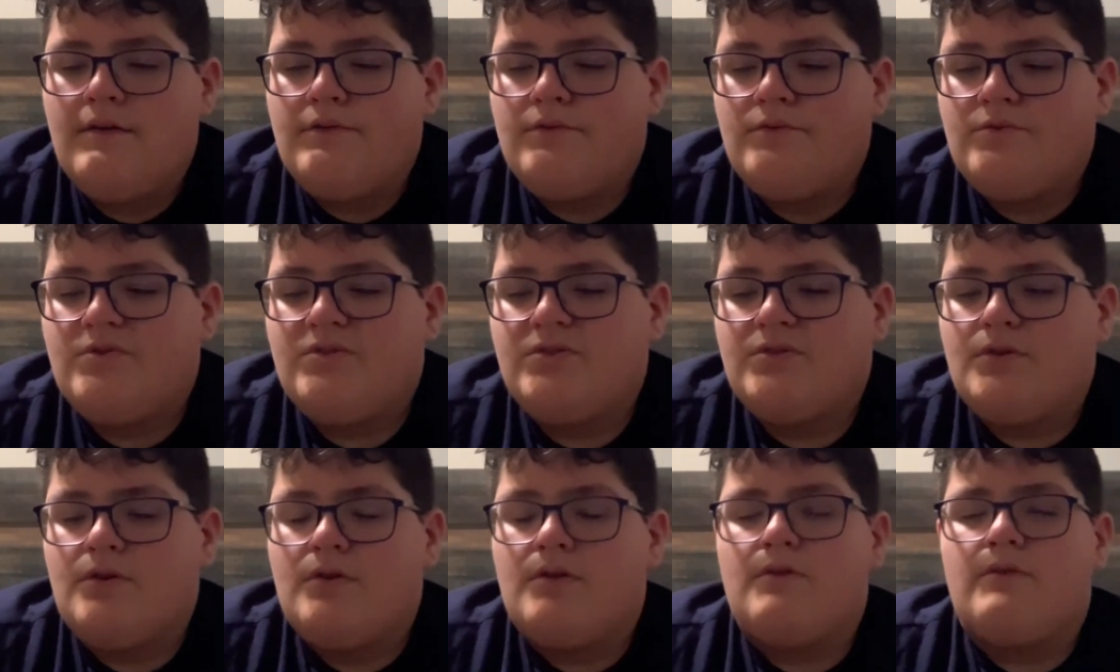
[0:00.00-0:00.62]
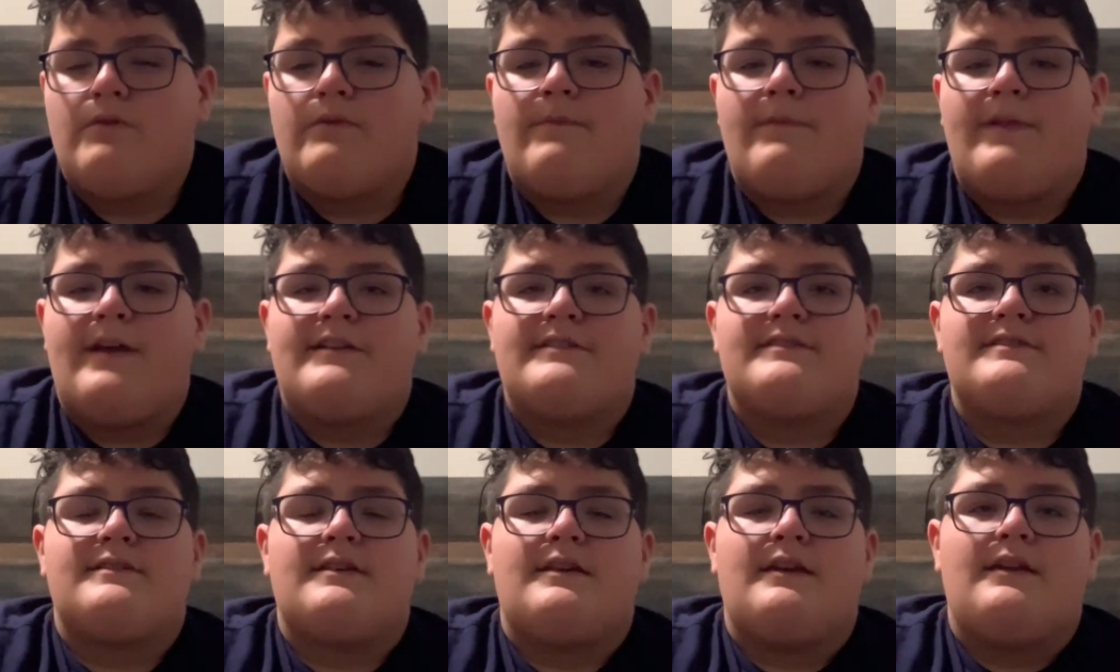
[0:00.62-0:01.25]
So
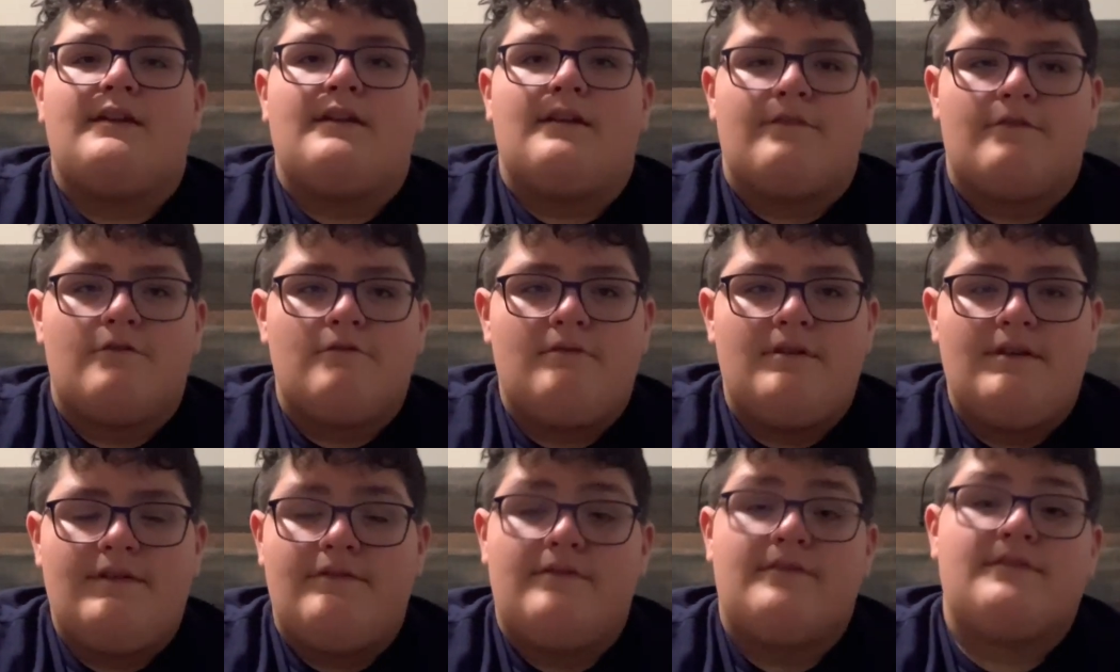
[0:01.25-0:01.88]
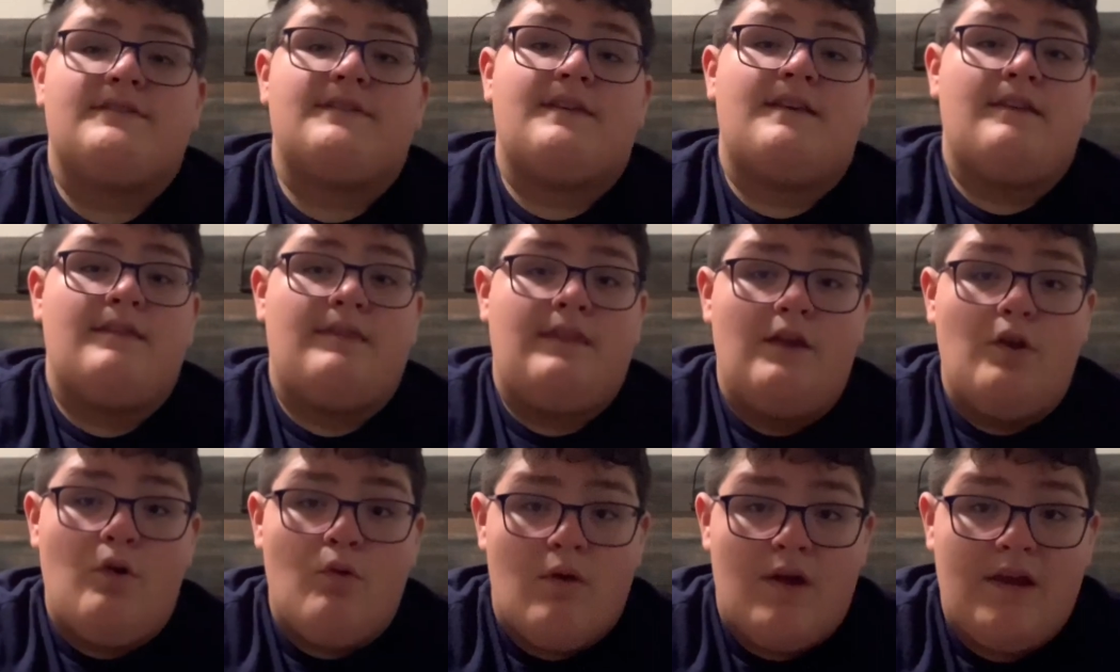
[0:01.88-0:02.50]
that's another way if it's in
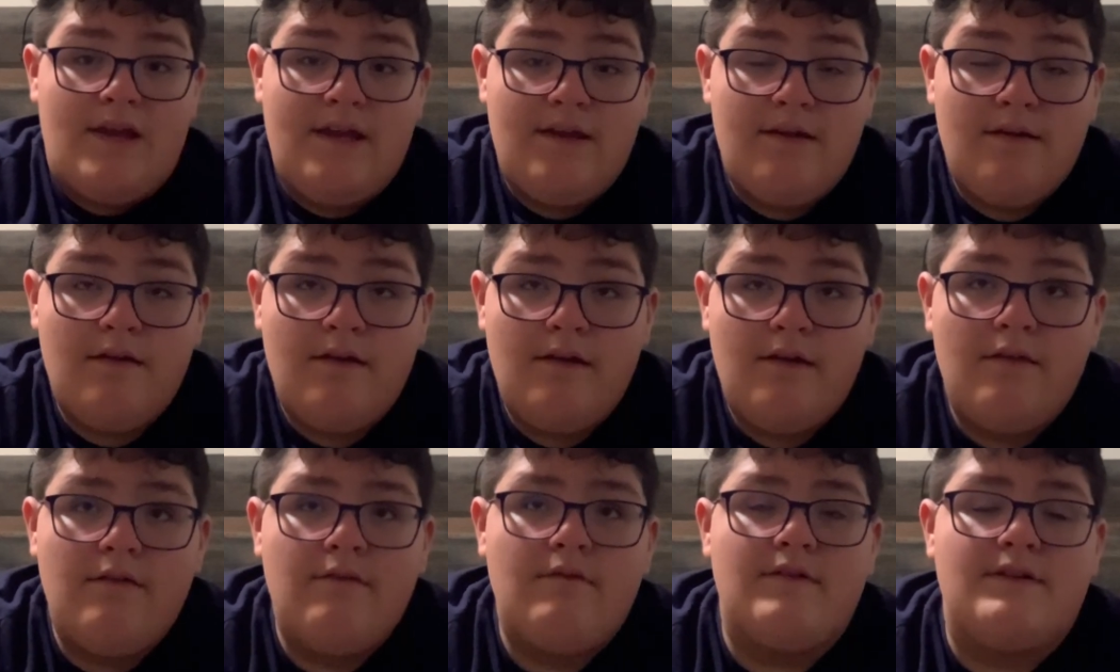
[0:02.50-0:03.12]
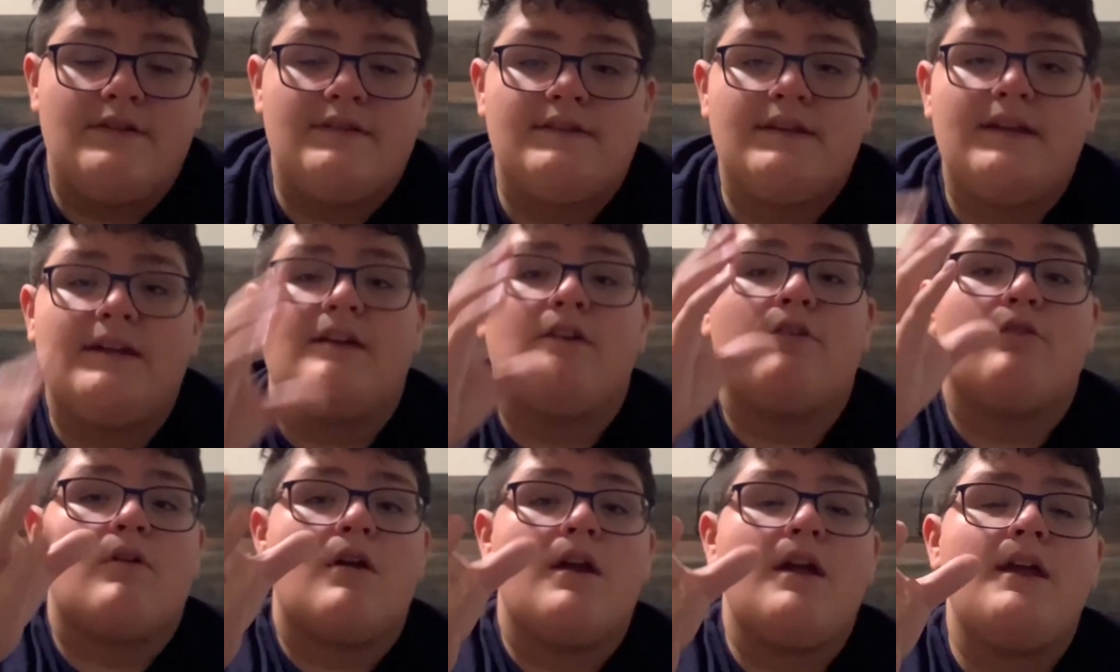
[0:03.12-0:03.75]
the graying and it's
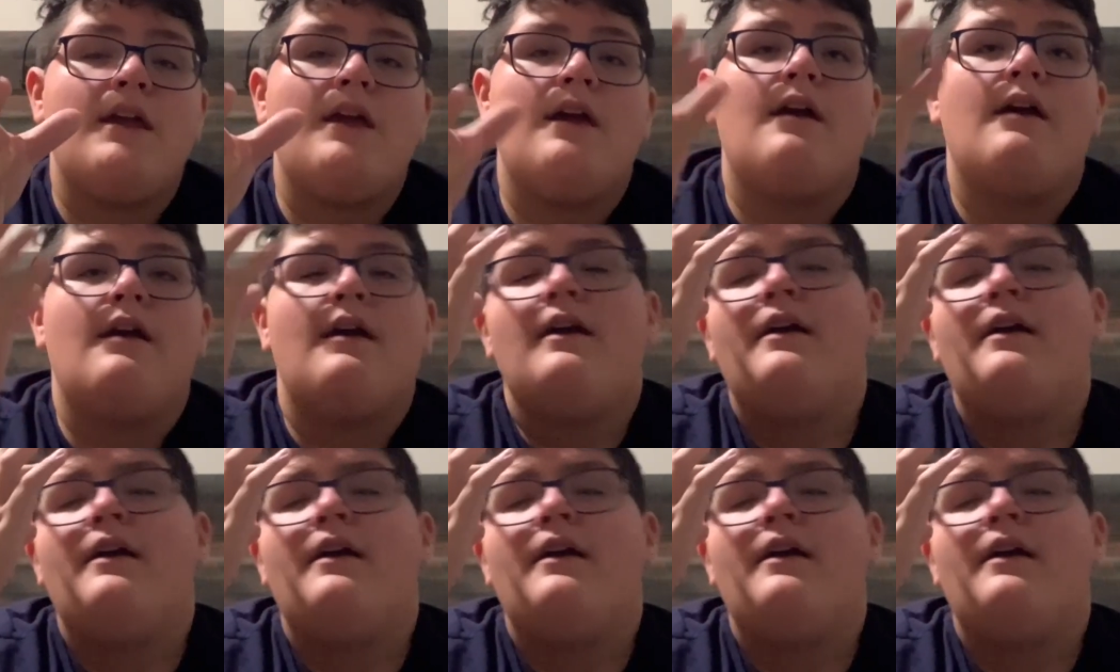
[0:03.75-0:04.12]
getting gray,